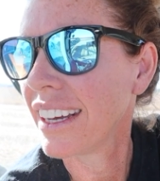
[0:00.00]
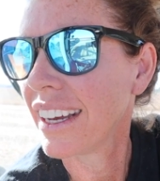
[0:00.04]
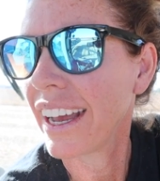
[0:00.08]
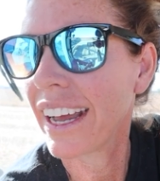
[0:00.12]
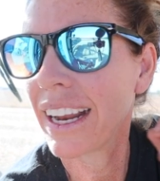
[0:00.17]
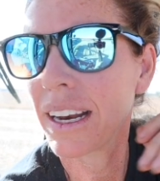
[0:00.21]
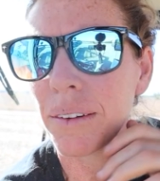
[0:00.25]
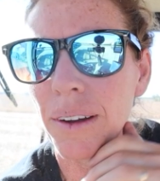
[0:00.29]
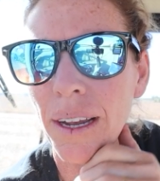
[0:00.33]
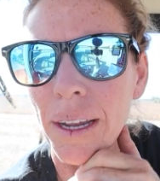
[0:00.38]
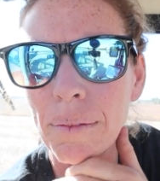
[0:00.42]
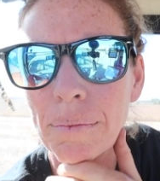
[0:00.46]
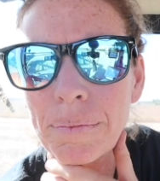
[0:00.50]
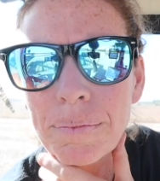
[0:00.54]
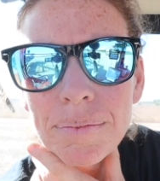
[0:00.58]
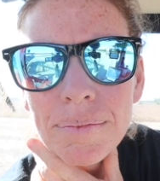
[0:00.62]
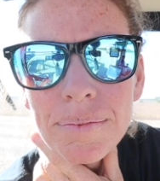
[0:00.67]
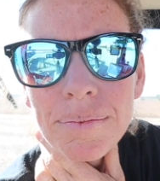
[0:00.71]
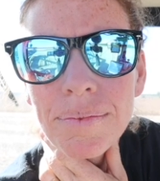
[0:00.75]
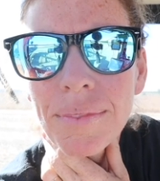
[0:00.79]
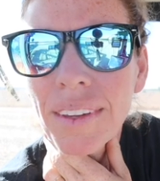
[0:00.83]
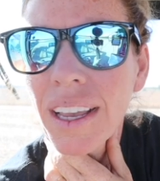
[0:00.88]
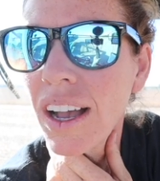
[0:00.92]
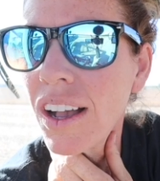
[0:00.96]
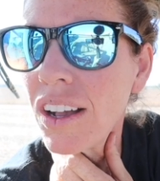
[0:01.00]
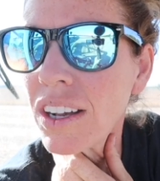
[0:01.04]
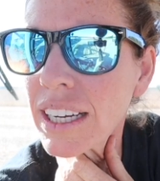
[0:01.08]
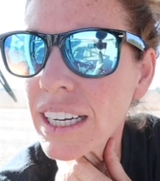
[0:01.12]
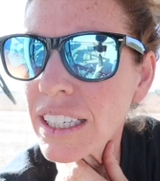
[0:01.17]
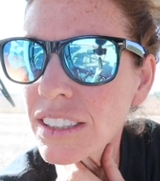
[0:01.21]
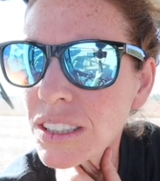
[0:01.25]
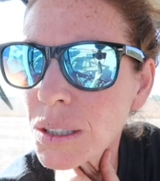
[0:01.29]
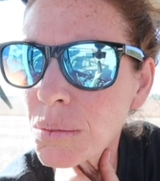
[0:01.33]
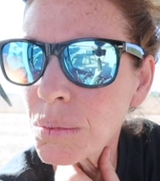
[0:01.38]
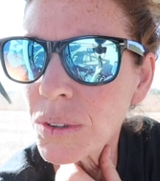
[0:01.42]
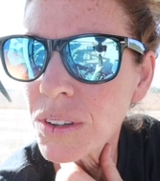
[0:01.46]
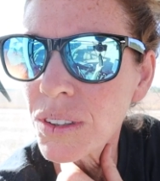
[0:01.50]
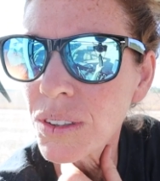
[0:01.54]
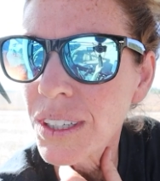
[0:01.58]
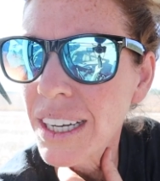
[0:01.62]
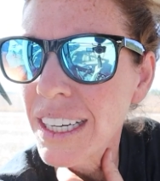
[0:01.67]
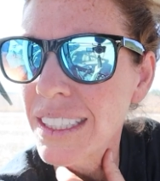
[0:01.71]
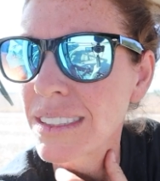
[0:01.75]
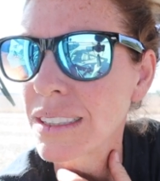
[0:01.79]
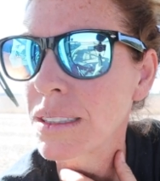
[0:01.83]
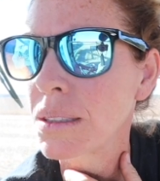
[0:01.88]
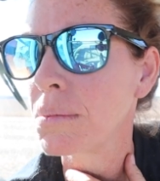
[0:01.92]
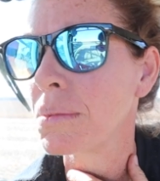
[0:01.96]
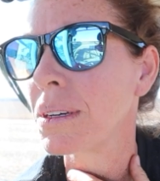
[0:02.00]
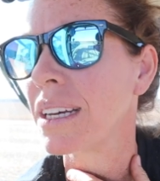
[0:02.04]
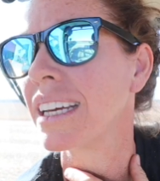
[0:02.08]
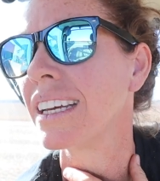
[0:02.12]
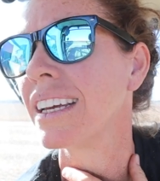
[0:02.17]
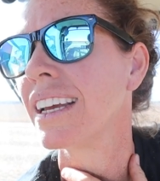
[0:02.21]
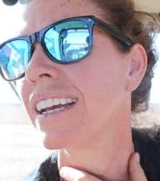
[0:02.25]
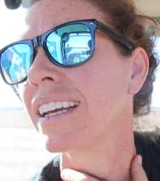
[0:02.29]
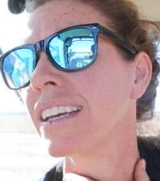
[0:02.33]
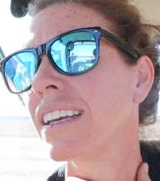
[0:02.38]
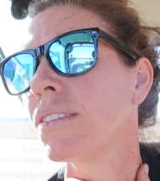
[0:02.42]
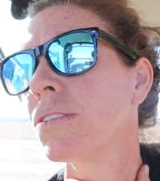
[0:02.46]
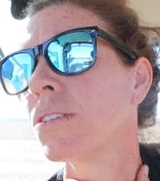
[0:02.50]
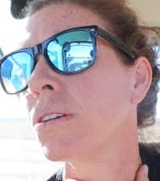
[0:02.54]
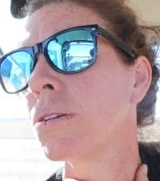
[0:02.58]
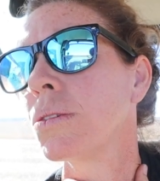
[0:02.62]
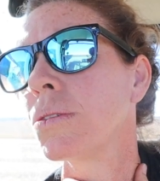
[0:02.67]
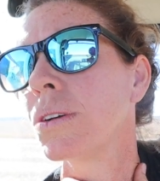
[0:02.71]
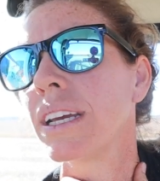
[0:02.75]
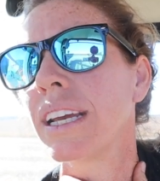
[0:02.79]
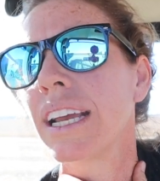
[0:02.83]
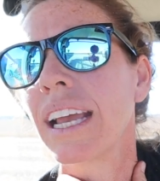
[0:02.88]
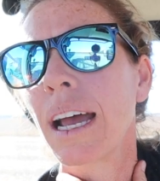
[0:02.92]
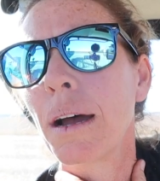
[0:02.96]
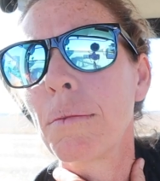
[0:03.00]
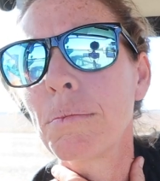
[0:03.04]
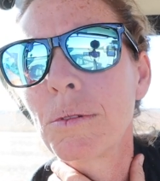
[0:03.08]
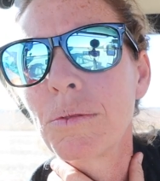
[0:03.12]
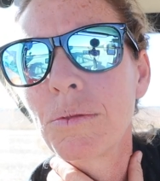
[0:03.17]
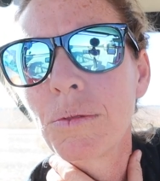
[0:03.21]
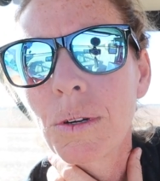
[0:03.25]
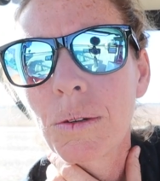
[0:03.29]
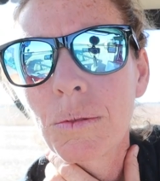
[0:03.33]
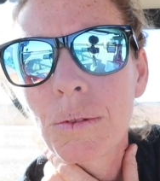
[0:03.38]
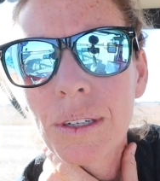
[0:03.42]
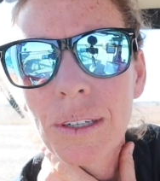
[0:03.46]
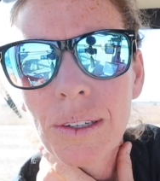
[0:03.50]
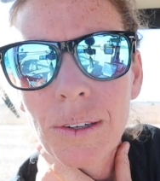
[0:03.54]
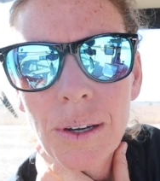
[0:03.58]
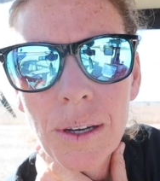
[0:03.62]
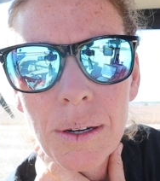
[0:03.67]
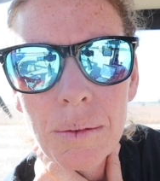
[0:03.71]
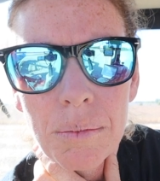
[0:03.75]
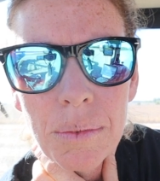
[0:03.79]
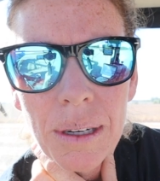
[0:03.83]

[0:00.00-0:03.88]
Anyway, I'll catch up with you guys in a bit and give you a recap of what we're doing,